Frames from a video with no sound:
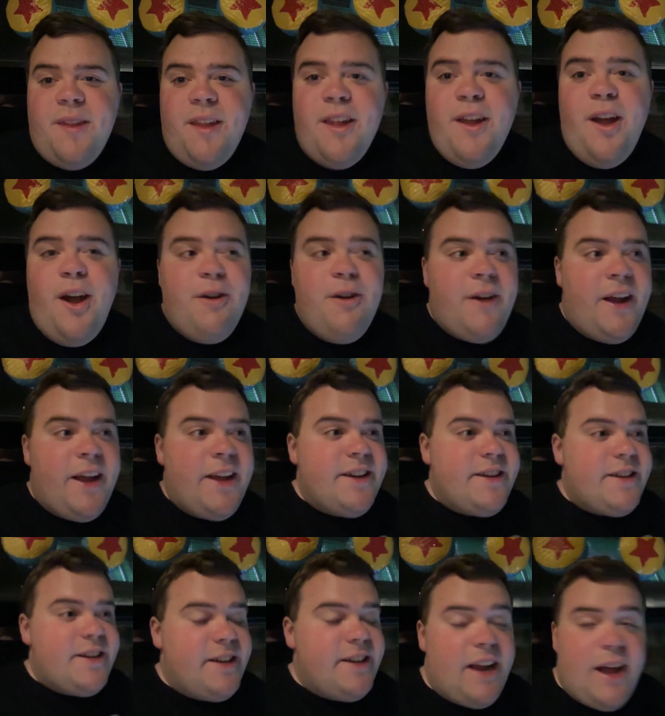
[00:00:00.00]
All right,
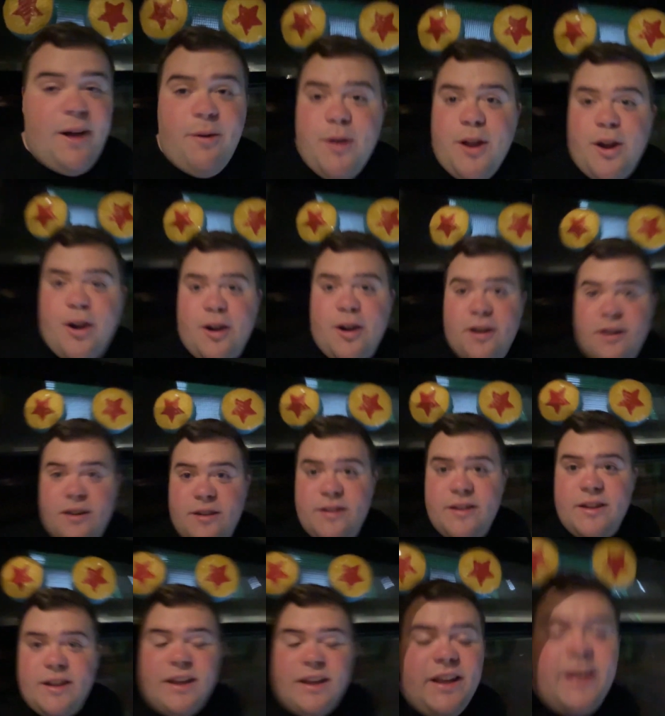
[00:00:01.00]
now we are
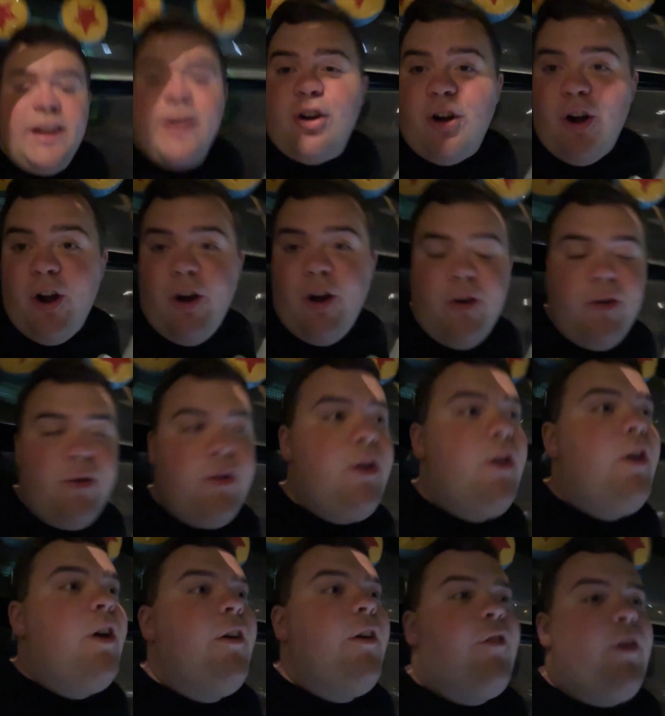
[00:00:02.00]
in our own.
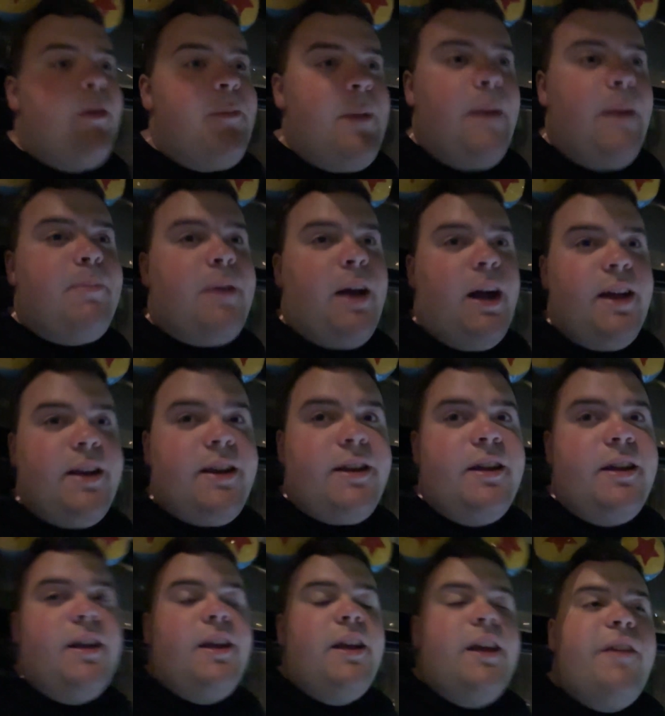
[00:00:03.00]
From
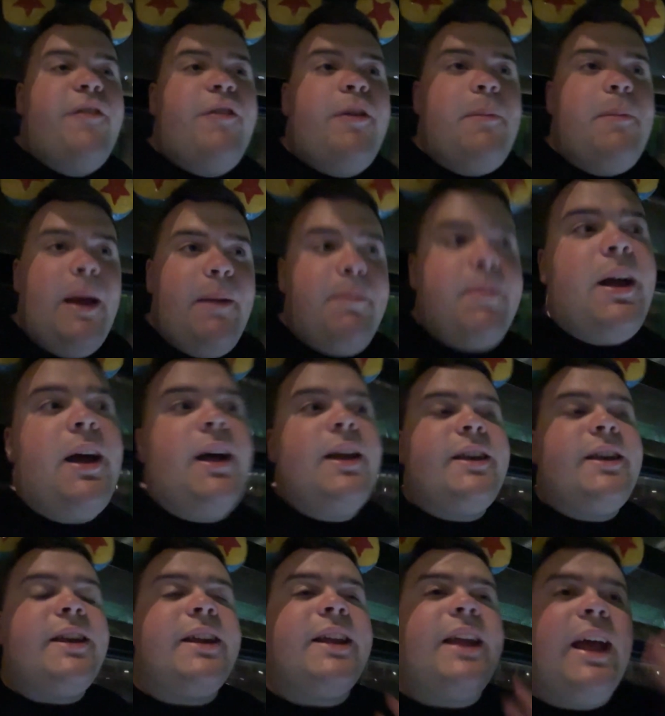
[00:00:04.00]
Epcot
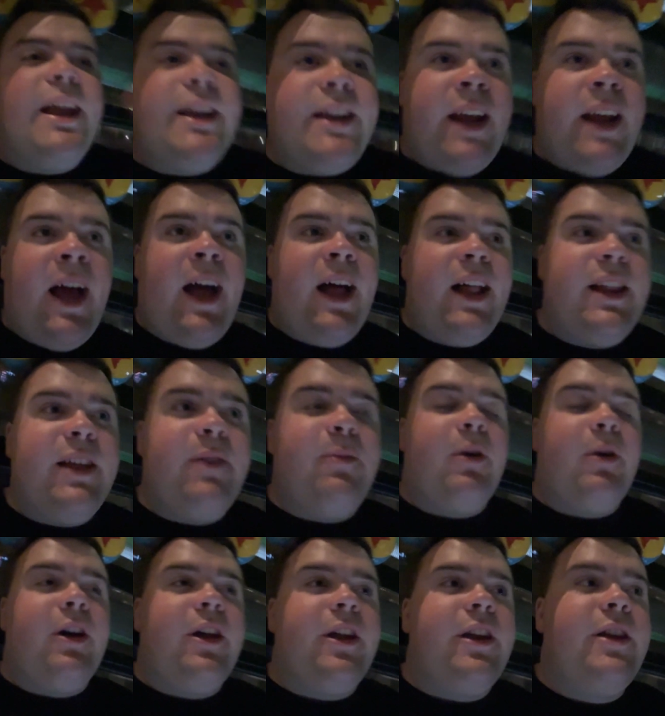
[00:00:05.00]
to get to
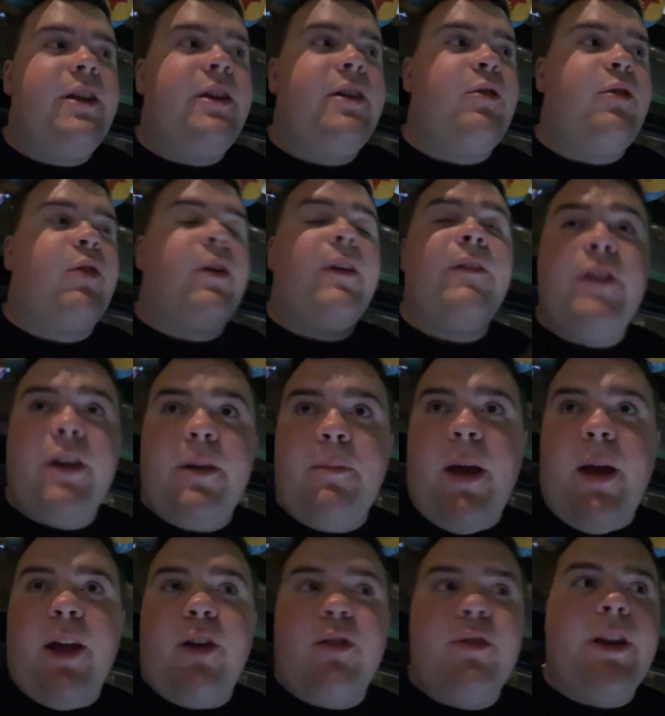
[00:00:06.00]
Hollywood, or even to
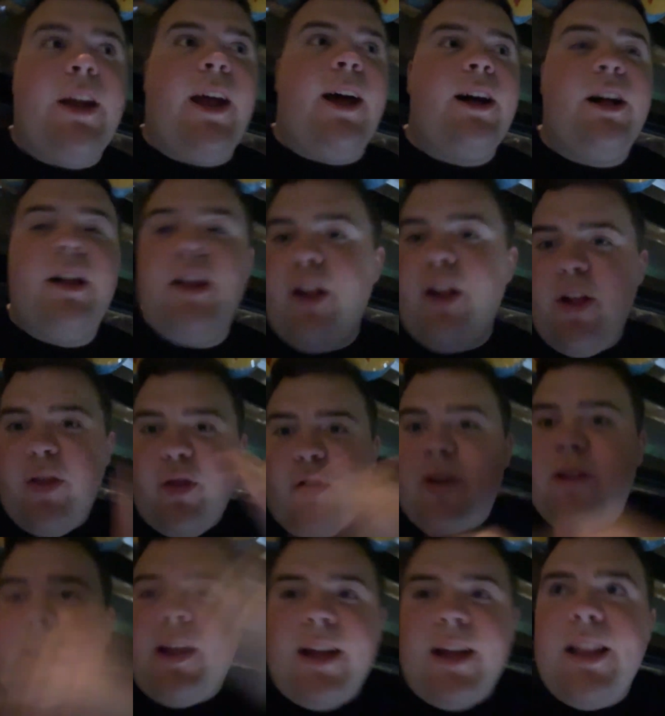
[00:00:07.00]
my hotel,
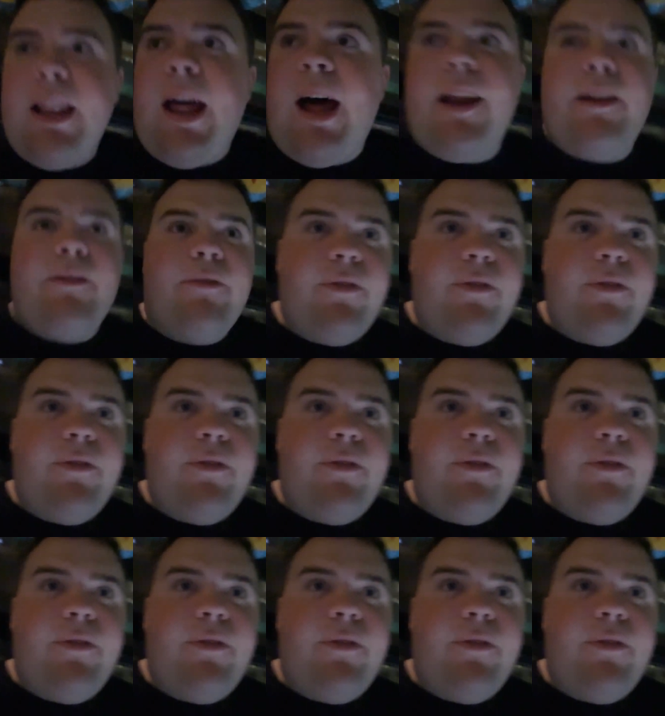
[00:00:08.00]
there's like a lot of